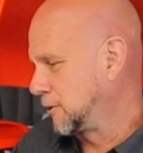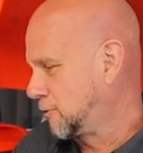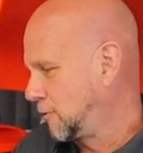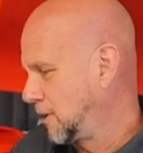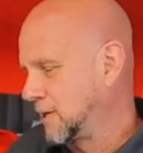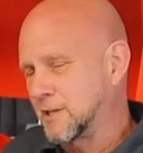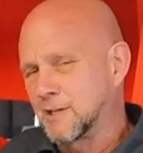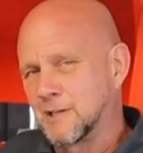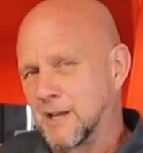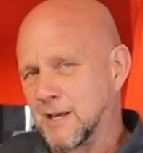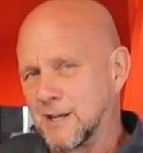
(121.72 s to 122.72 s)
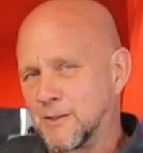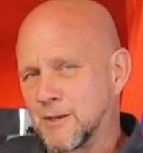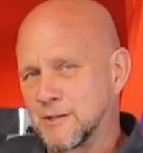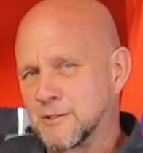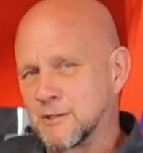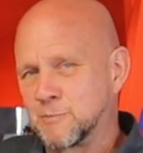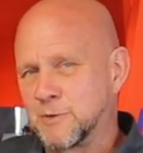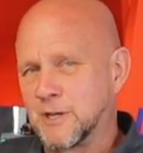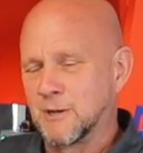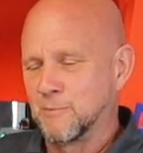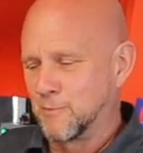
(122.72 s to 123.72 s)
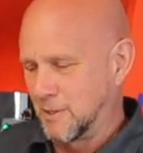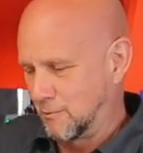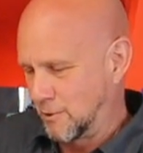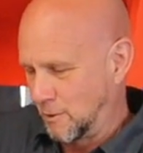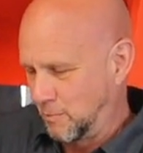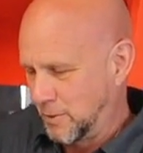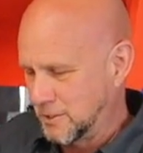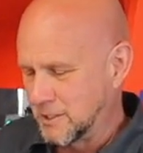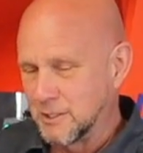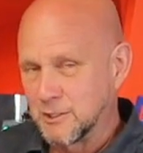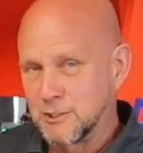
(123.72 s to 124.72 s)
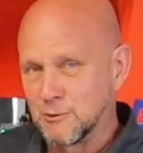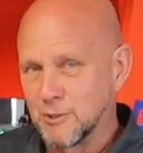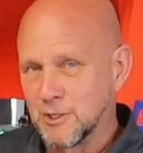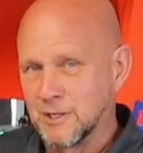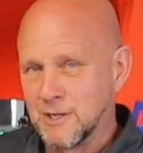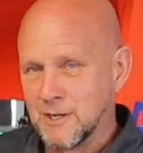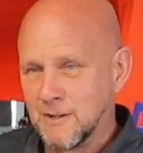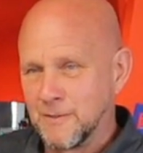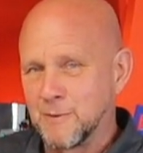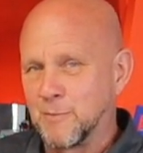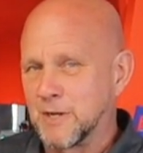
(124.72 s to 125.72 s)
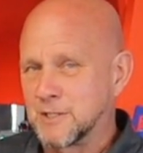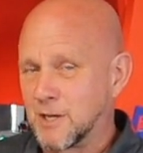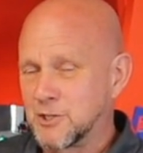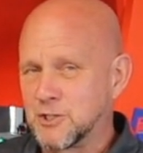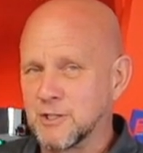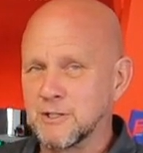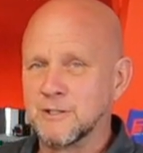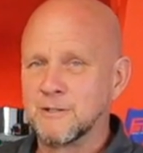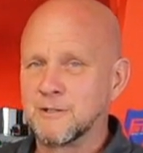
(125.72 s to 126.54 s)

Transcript: crank at 8,000 RPM and run a piston into it that might touch it,